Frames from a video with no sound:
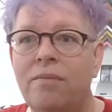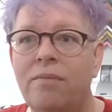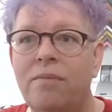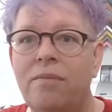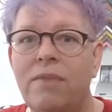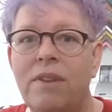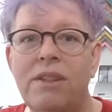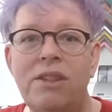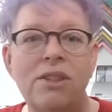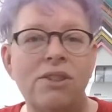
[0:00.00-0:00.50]

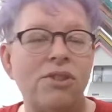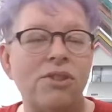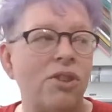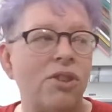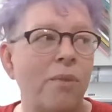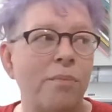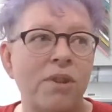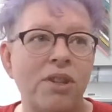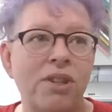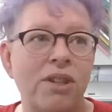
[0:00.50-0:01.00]
This is
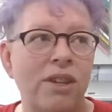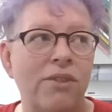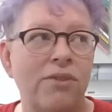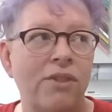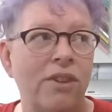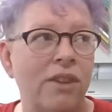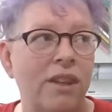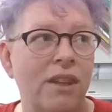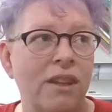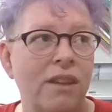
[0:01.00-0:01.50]
so much
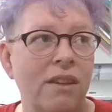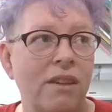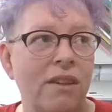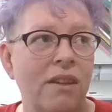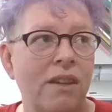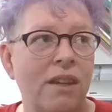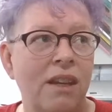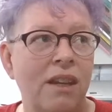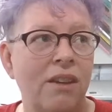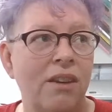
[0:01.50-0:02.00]
different
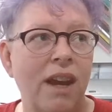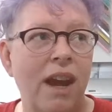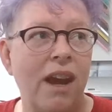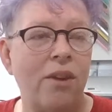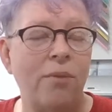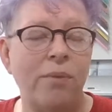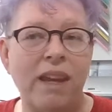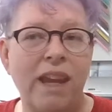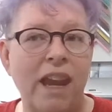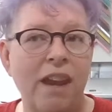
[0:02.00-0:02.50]
than how
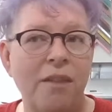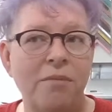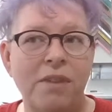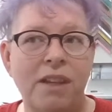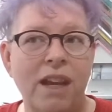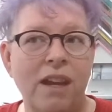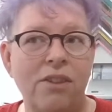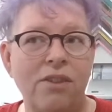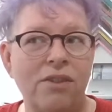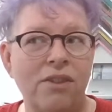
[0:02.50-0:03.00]
we came
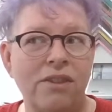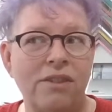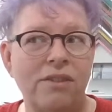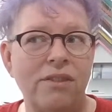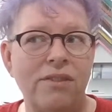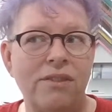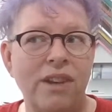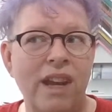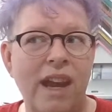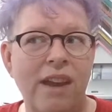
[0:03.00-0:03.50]
together
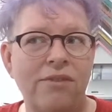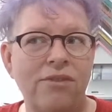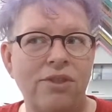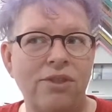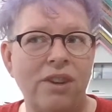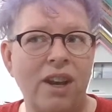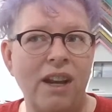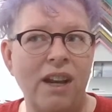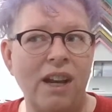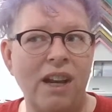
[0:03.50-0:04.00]
after
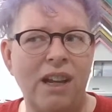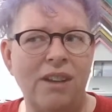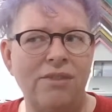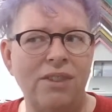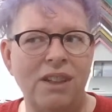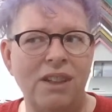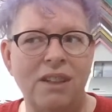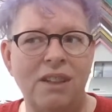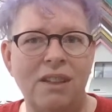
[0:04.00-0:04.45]
9/11.